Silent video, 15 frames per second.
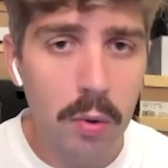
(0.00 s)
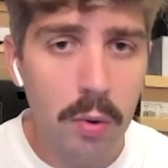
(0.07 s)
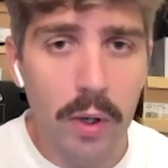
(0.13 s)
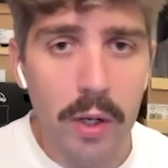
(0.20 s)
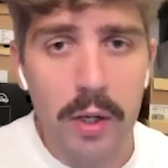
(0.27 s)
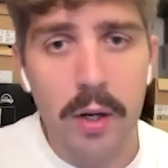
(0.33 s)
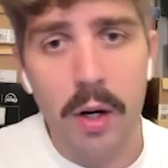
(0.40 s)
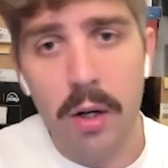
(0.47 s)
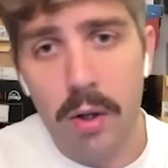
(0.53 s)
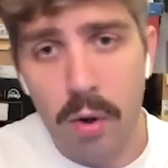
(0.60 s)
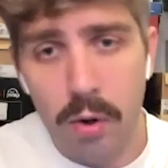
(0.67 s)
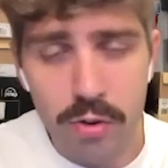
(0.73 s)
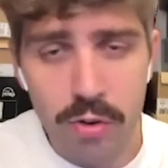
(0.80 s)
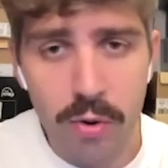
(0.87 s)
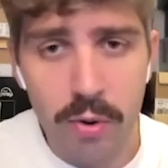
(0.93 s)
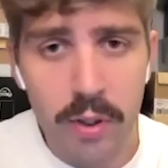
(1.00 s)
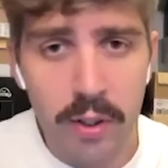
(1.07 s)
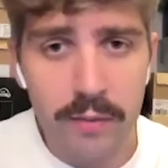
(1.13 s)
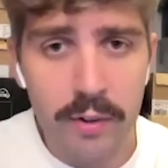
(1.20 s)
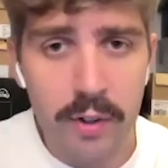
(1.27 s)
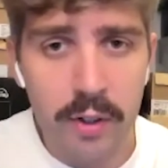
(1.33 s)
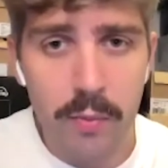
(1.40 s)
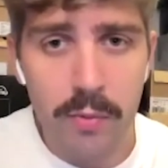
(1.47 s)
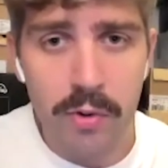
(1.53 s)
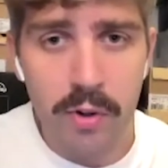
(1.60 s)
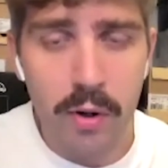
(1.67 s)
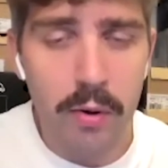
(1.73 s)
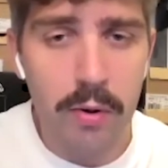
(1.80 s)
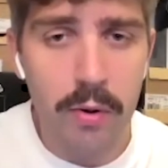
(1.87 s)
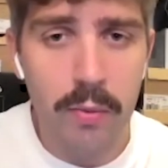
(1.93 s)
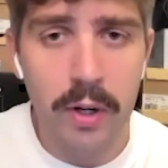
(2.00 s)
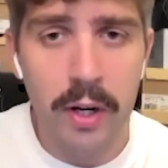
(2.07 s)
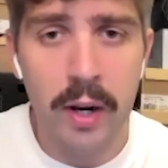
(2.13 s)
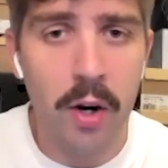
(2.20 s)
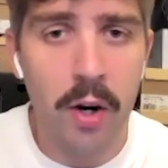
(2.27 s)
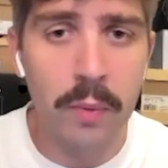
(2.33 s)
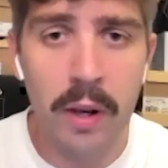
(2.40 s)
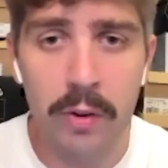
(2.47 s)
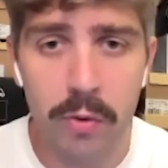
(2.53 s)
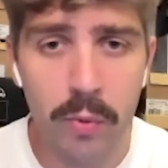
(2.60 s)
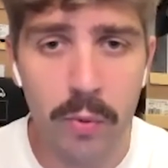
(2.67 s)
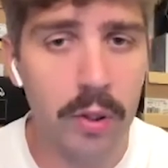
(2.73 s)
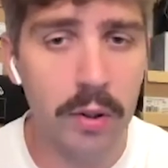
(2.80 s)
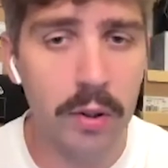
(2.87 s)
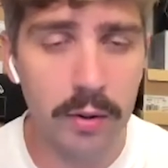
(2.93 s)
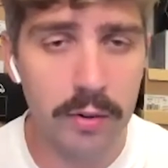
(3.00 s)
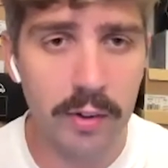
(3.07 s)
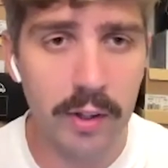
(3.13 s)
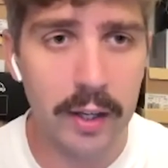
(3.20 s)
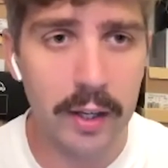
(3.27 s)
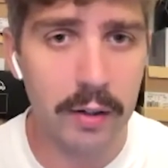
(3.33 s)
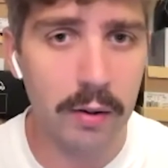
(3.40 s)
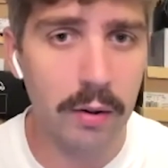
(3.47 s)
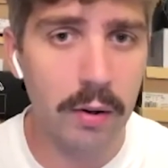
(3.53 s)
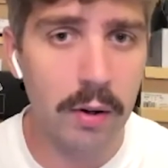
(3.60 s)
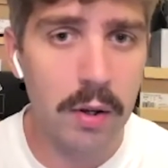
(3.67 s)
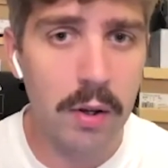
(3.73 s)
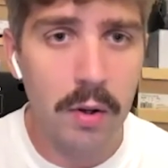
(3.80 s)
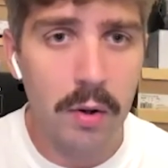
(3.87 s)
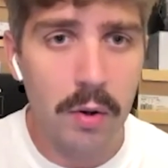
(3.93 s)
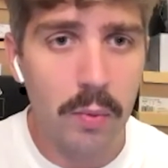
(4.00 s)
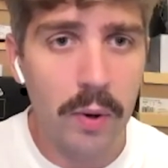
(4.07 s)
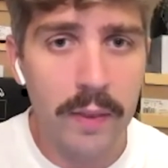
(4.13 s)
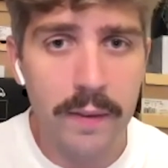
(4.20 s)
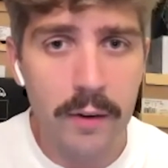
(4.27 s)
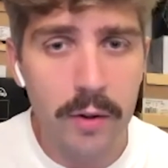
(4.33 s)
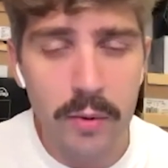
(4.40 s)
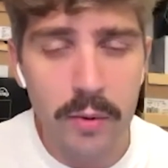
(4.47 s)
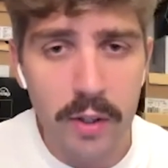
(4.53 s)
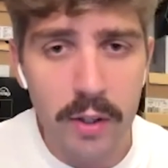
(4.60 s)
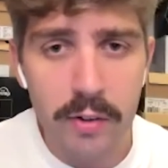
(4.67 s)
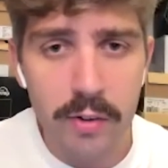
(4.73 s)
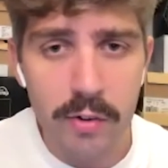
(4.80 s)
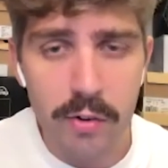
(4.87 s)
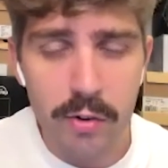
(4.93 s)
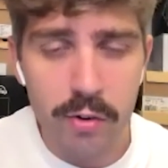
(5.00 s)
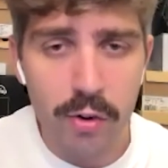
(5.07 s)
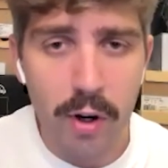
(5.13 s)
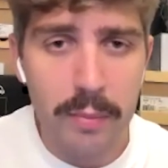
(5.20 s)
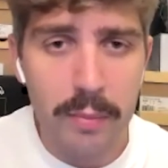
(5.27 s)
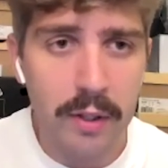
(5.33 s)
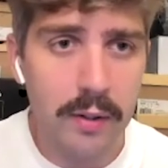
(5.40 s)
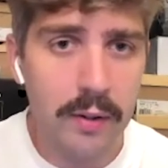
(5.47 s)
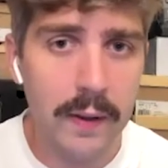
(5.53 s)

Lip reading: what a Concord Jordan 11 comes out, or what an Air Max 1 looks like, or when the new Yeezys are dropping.